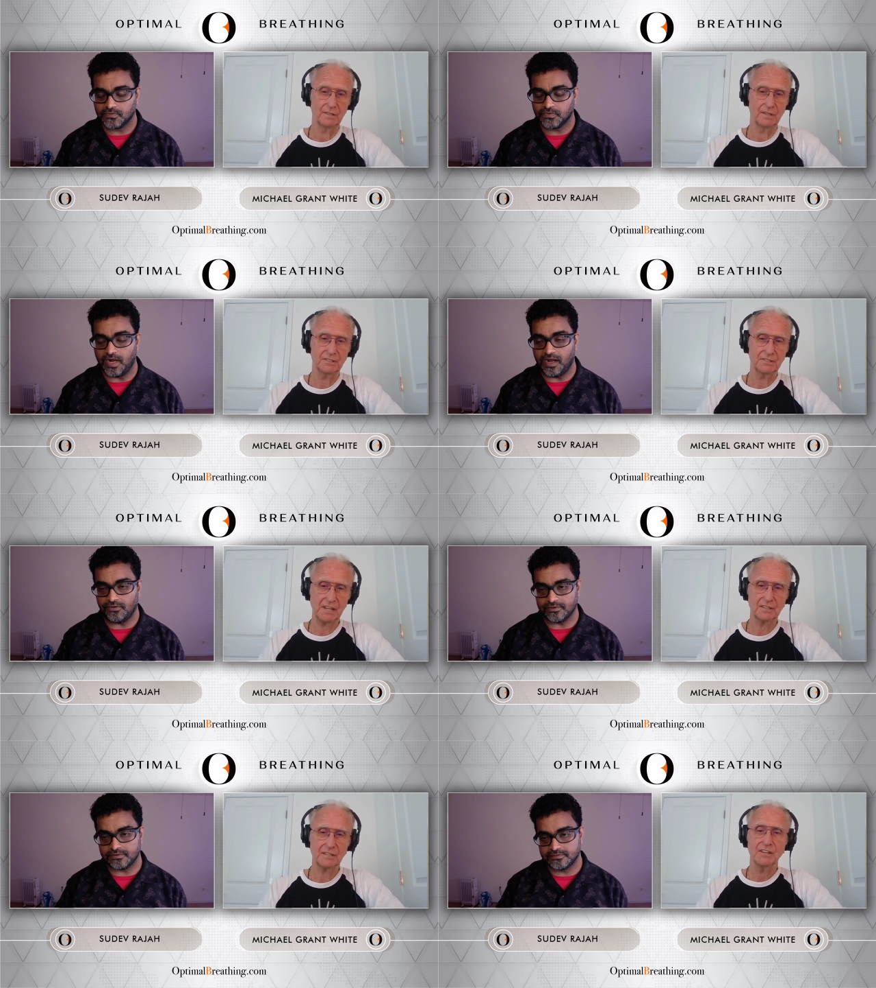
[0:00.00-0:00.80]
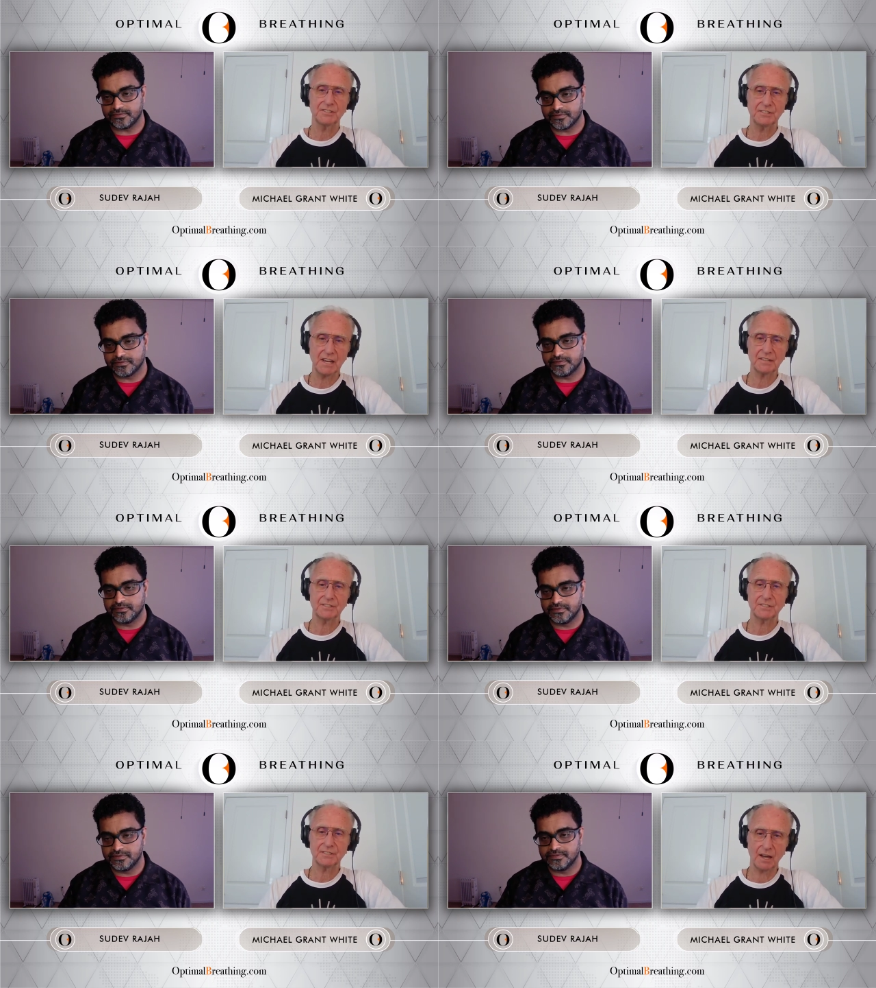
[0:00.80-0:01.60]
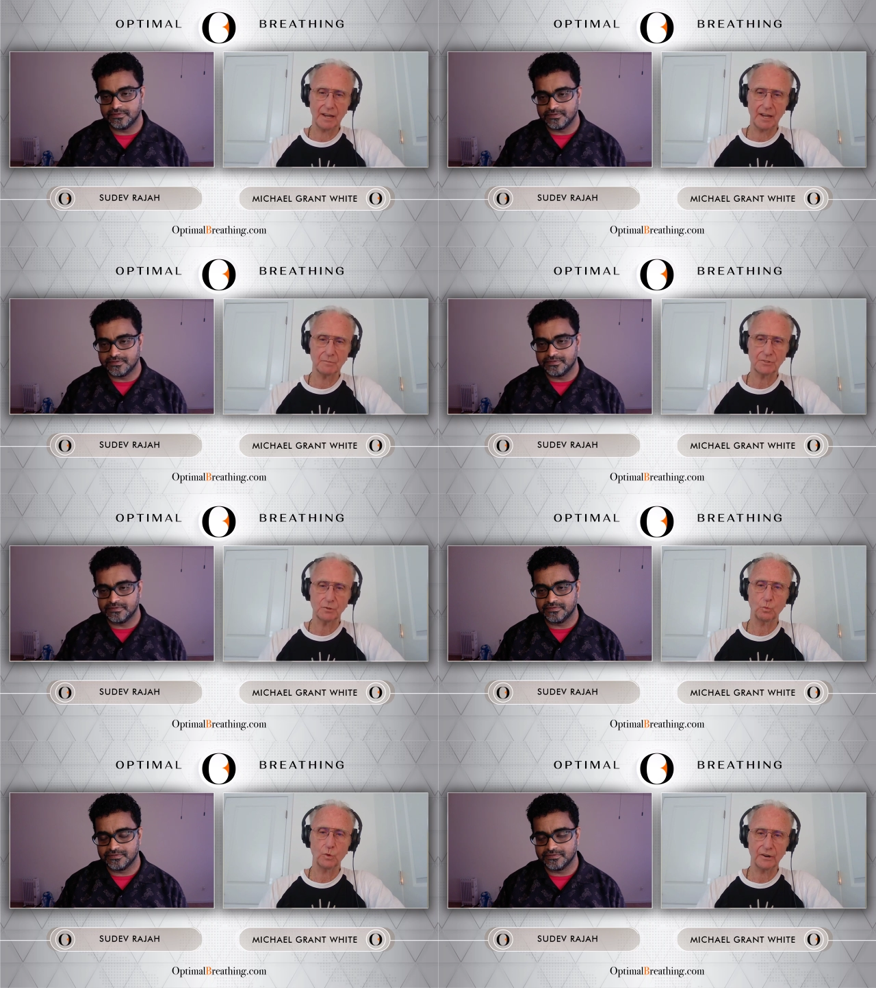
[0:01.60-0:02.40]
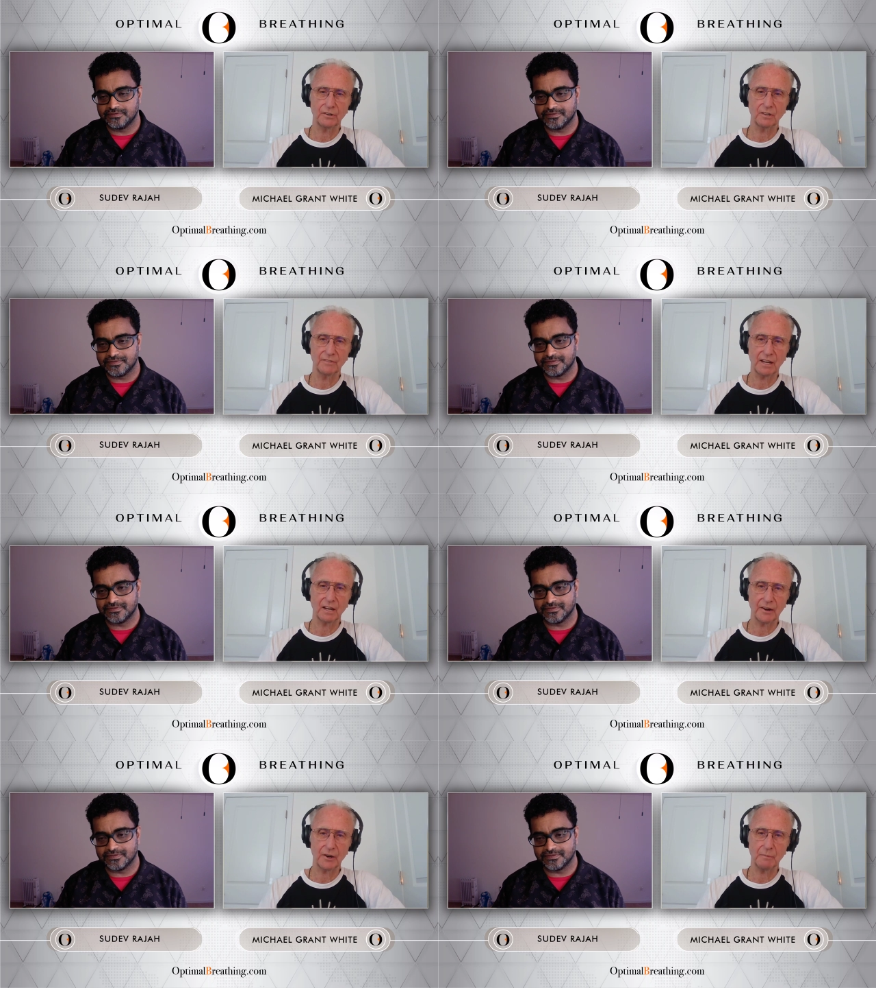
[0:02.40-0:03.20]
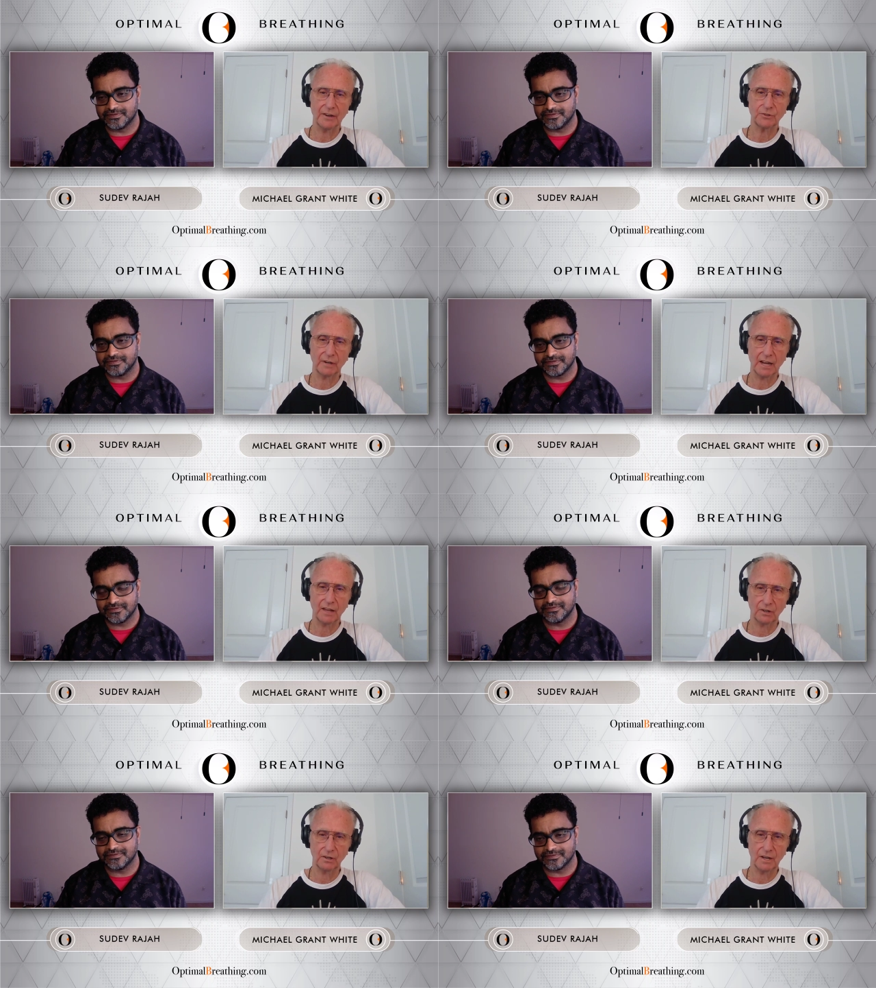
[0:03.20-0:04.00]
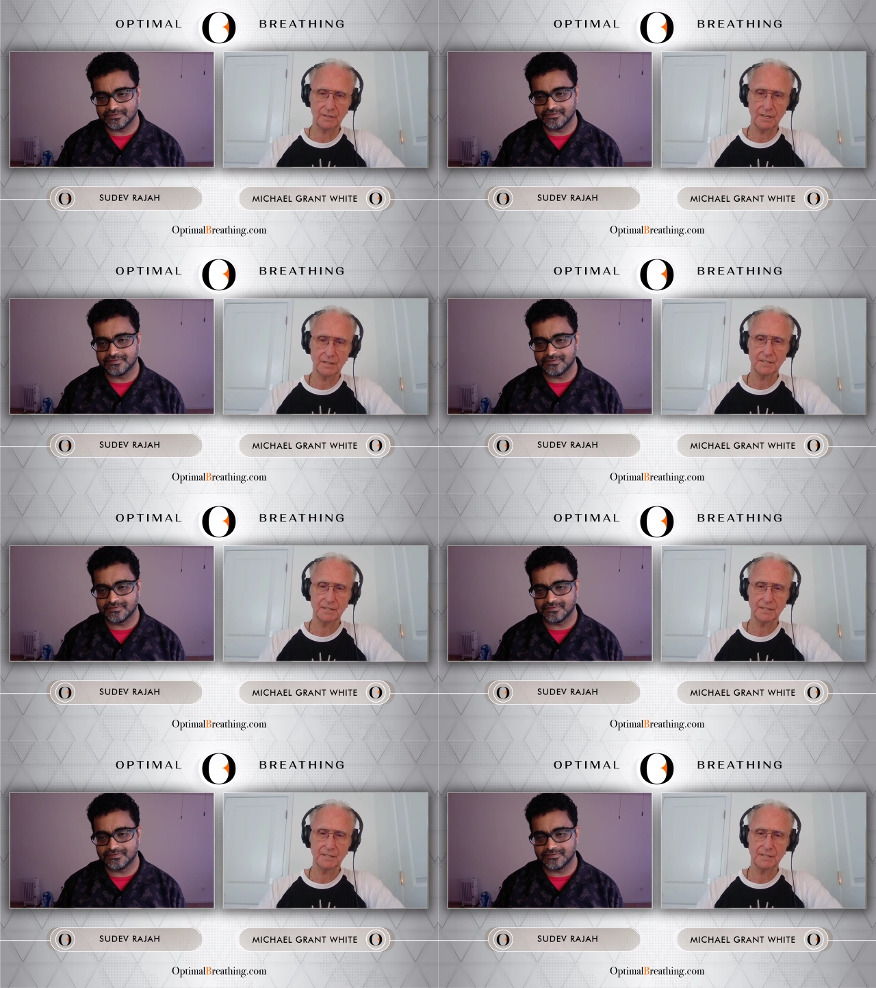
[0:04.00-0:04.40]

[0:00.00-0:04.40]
Speaker 1: Wow. Six six times winner of the Ironman triathlon.